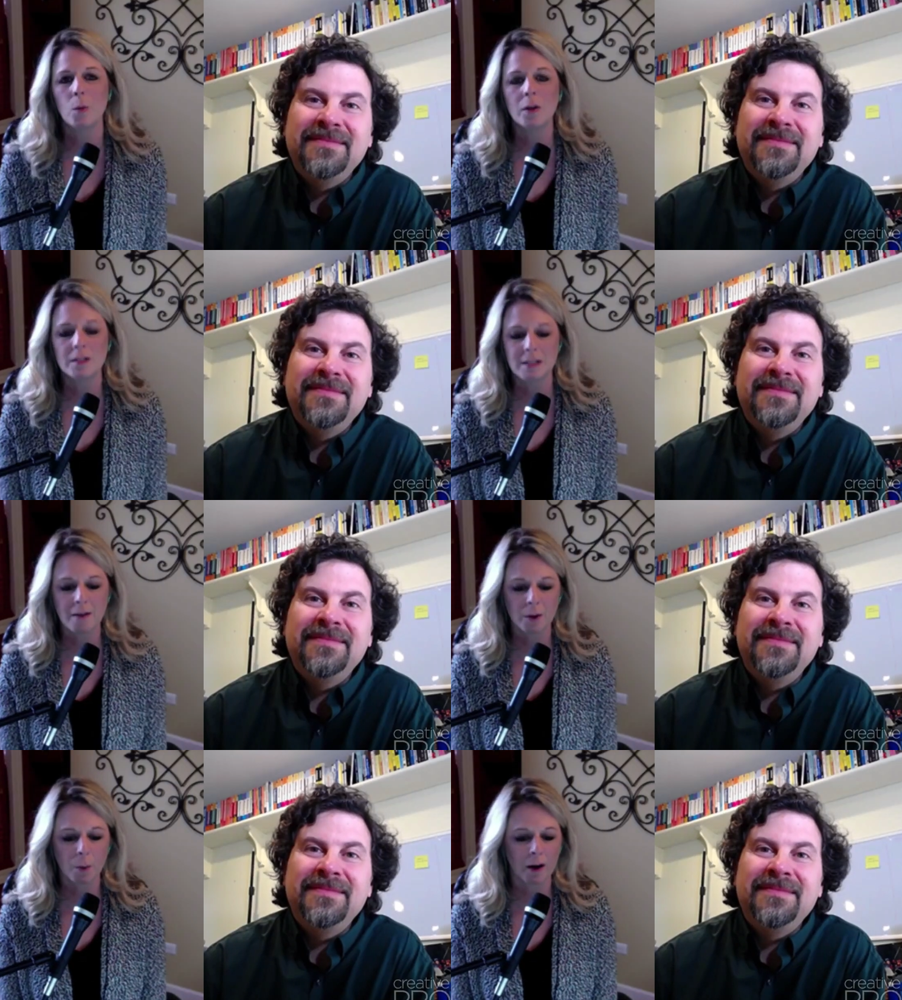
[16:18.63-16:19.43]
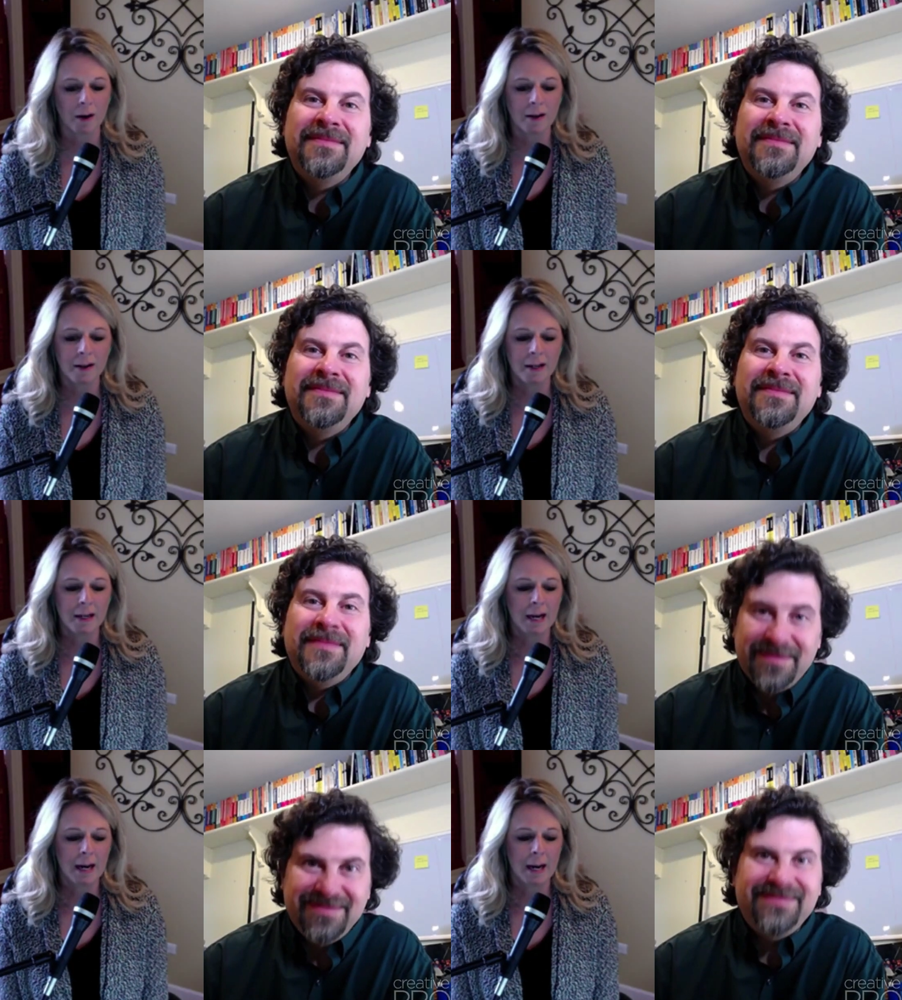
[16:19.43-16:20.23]
Speaker 1: it works everywhere.
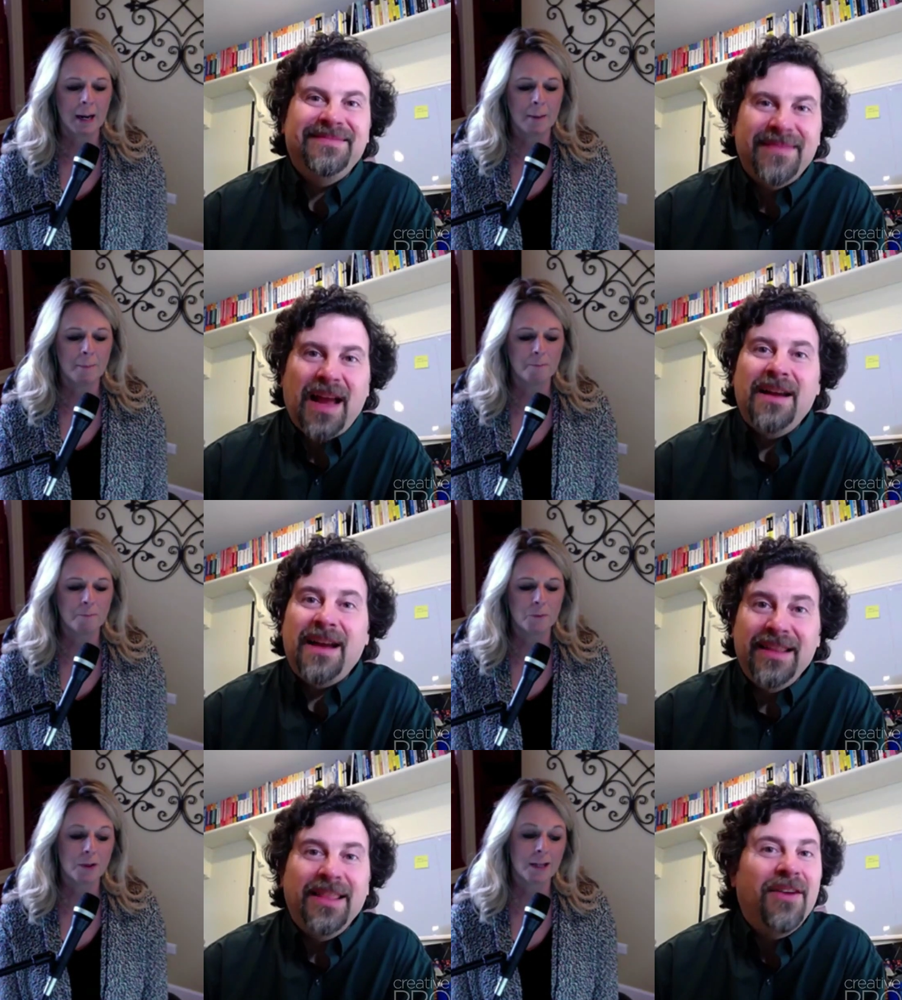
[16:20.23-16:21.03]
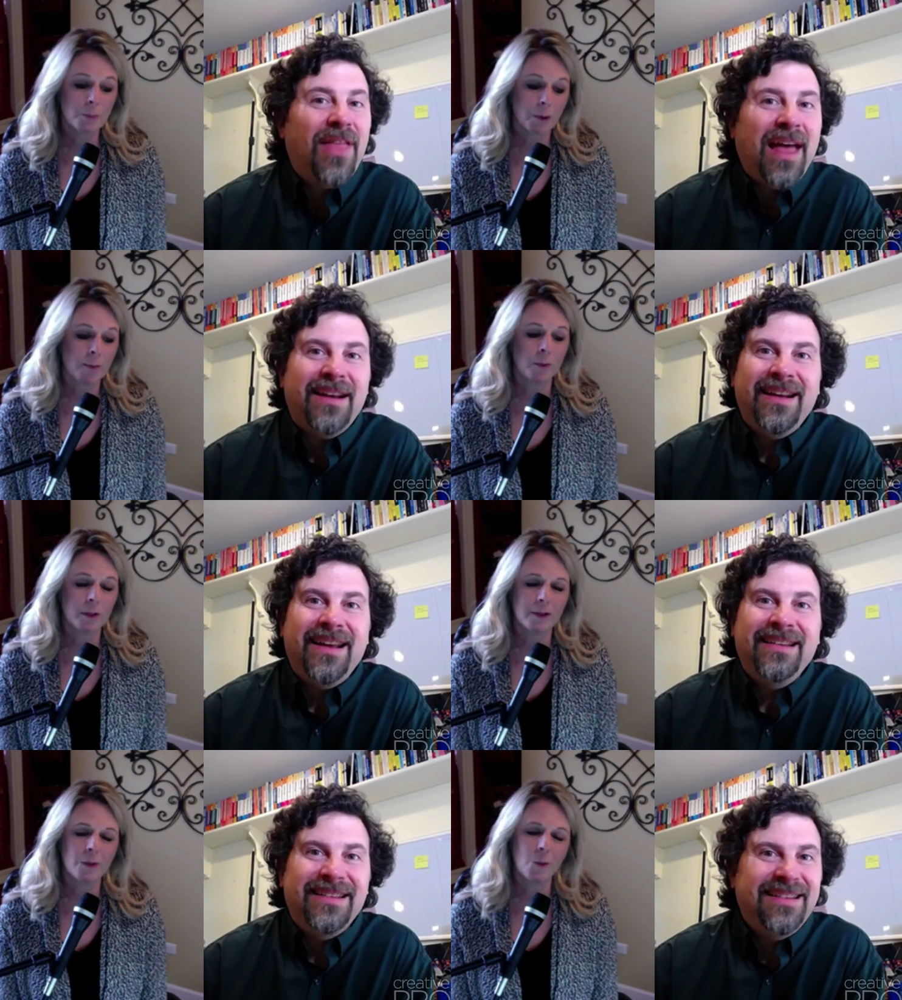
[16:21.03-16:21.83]
So
Speaker 2: that's
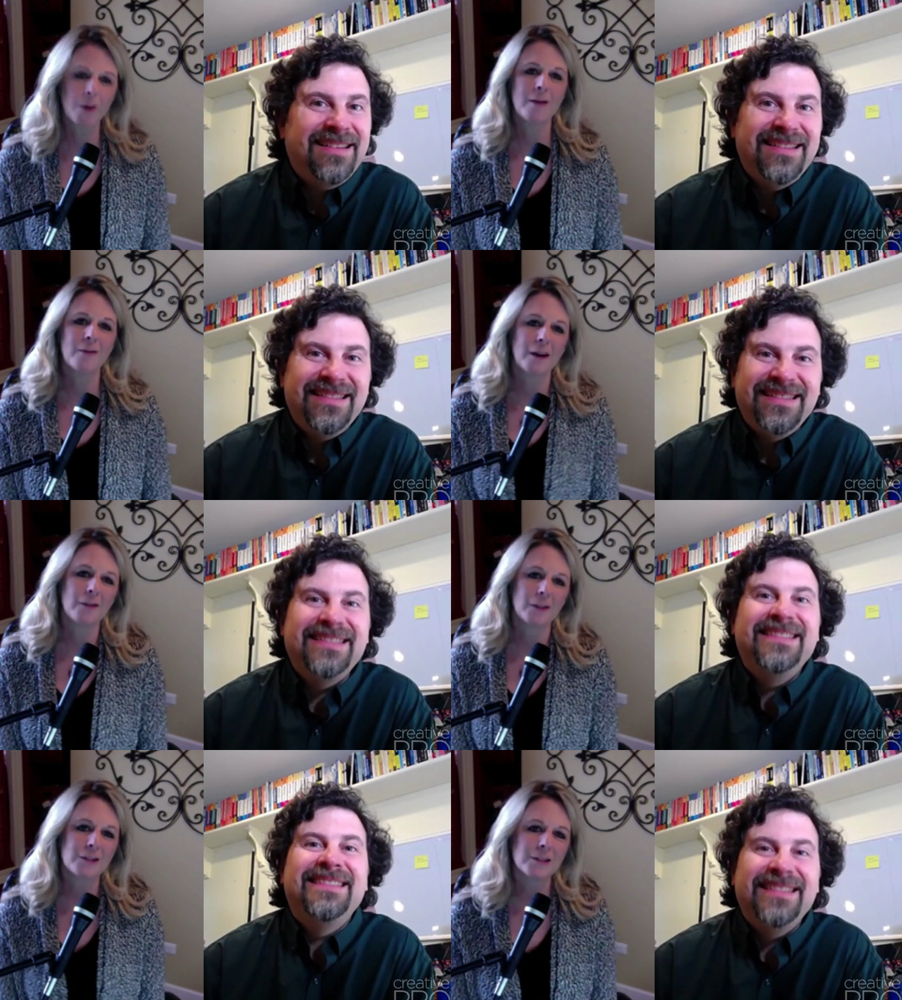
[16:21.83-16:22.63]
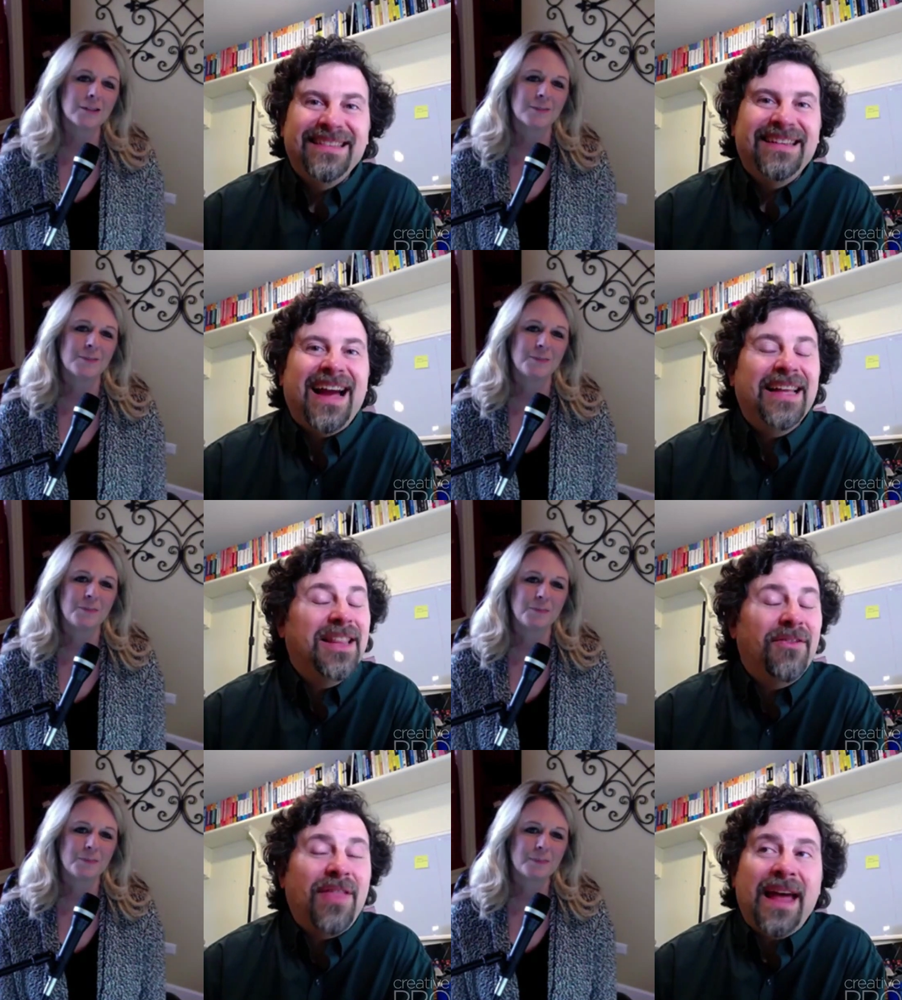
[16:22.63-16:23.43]
probably one of my favorites. I
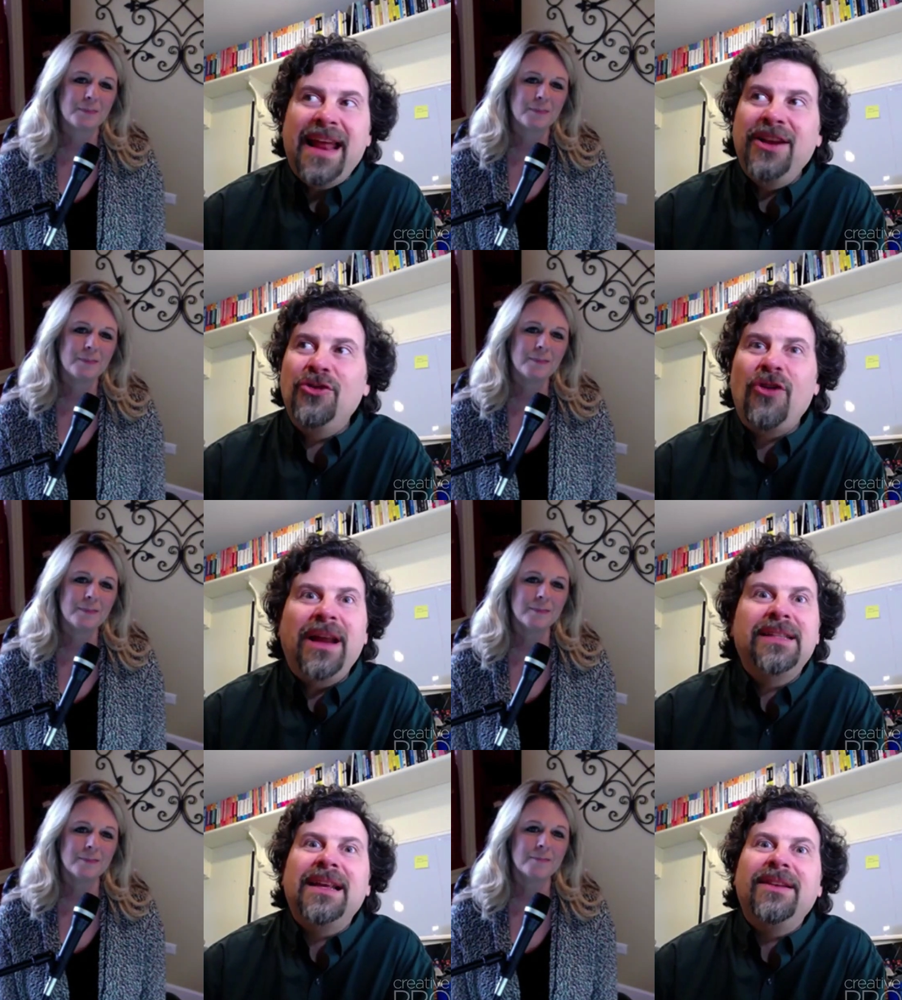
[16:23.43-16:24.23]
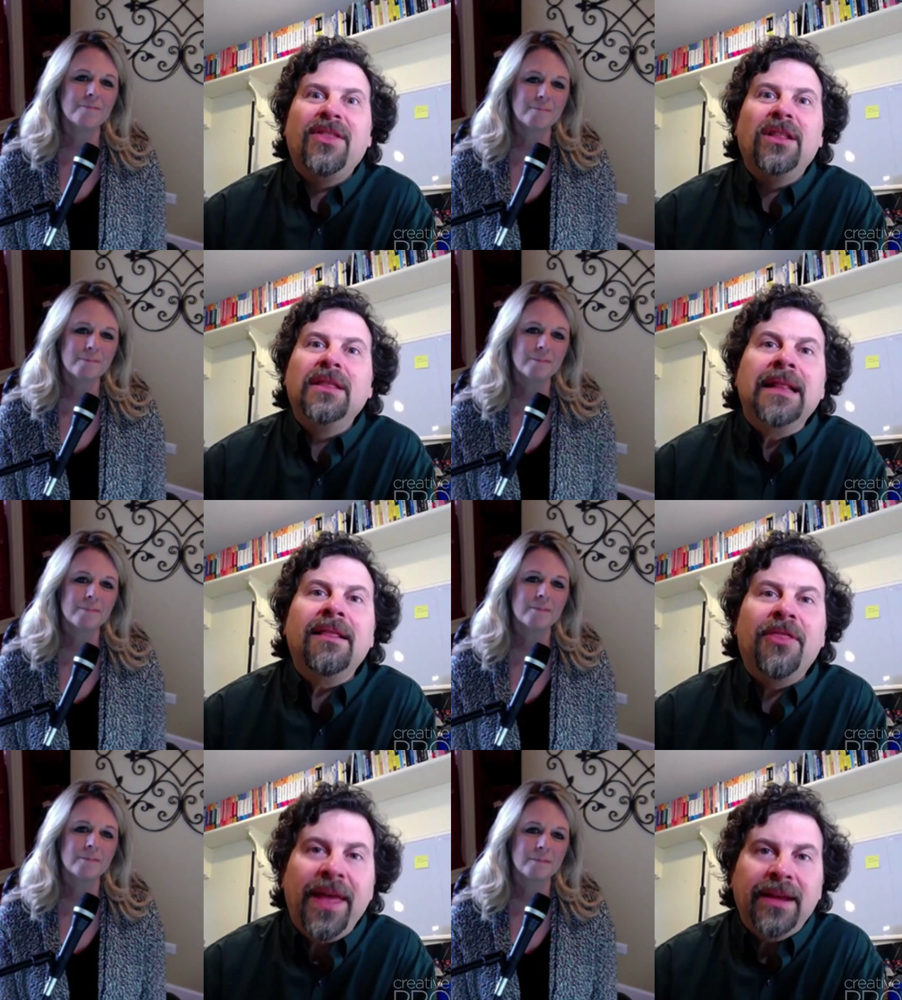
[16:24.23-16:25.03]
love that. And you're right. The
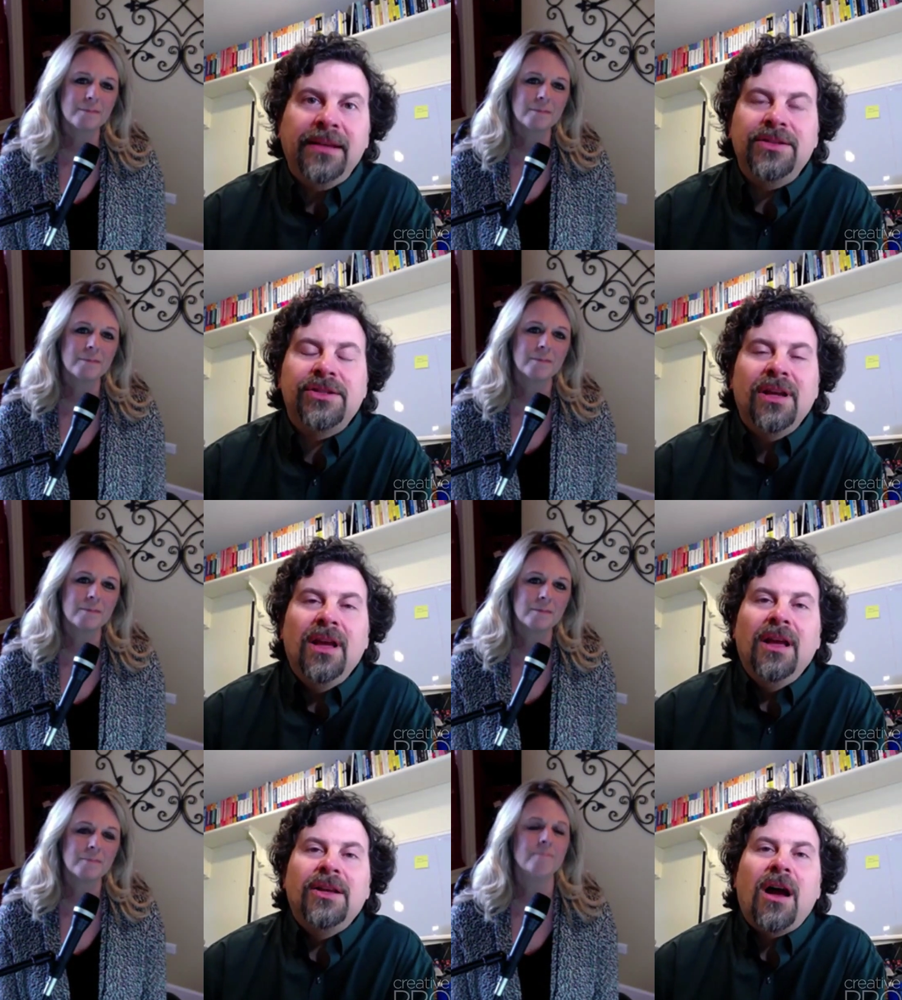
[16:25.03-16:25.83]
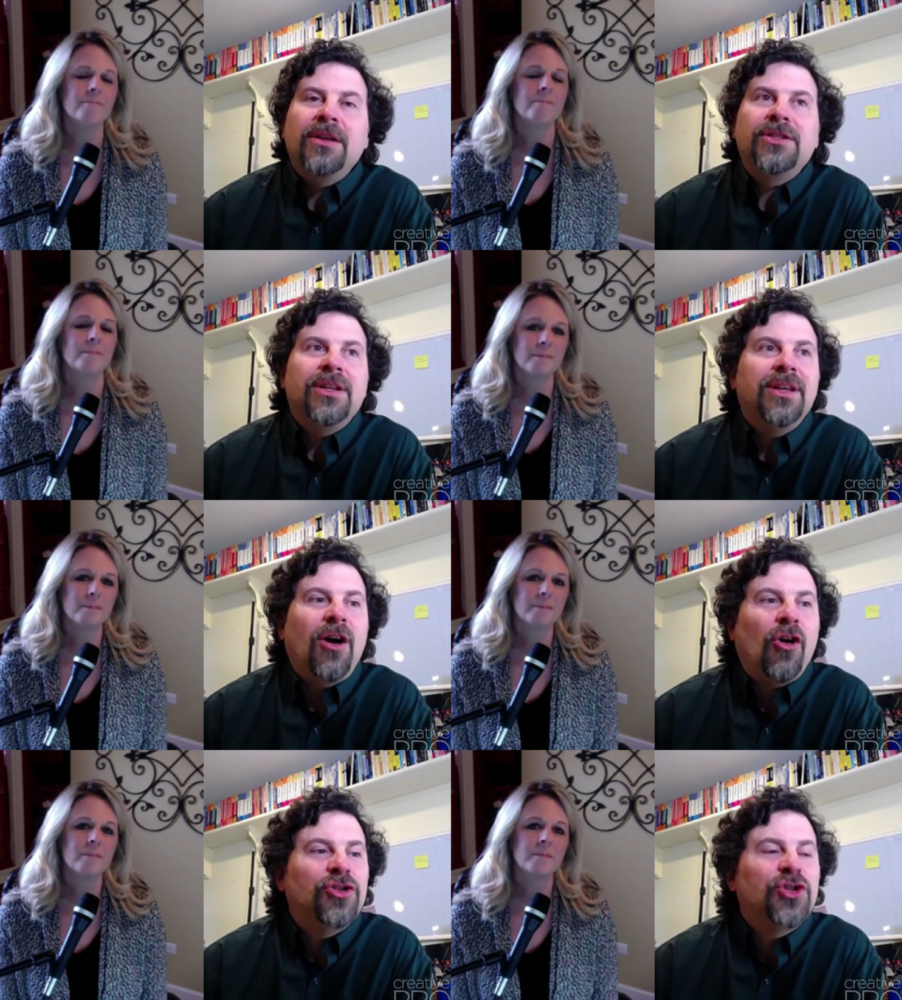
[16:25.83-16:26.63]
little things
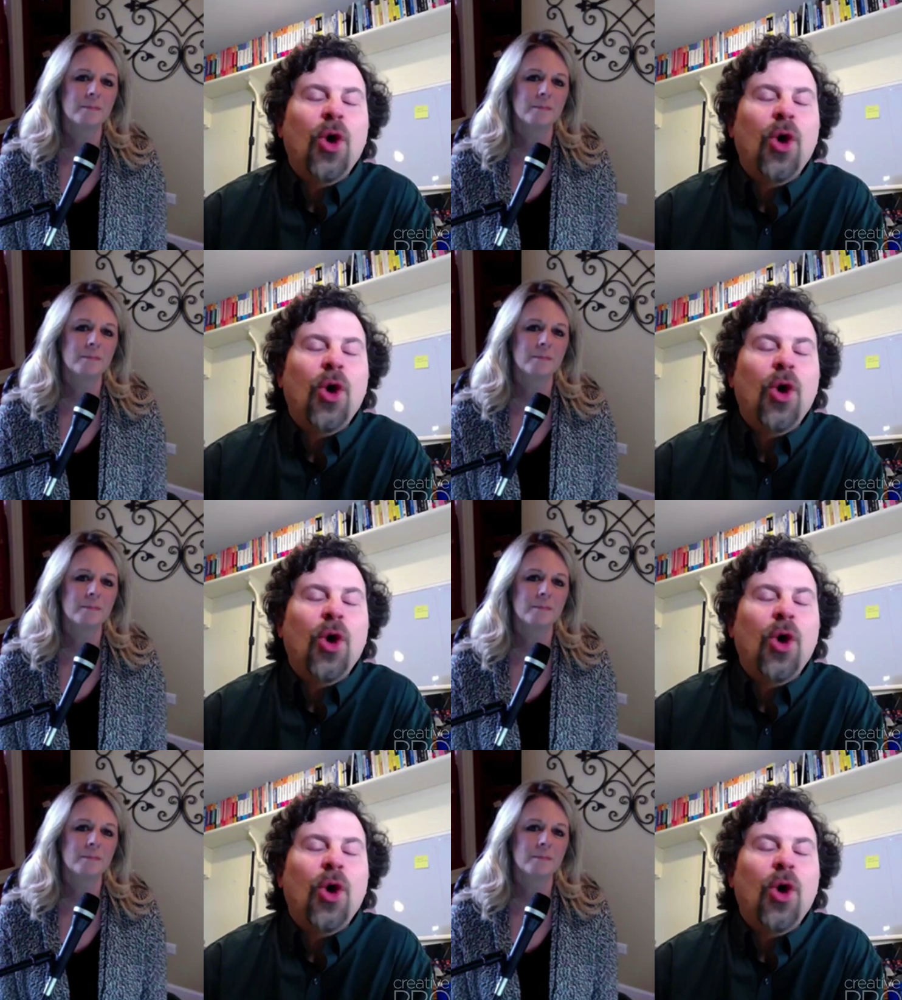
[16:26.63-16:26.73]
are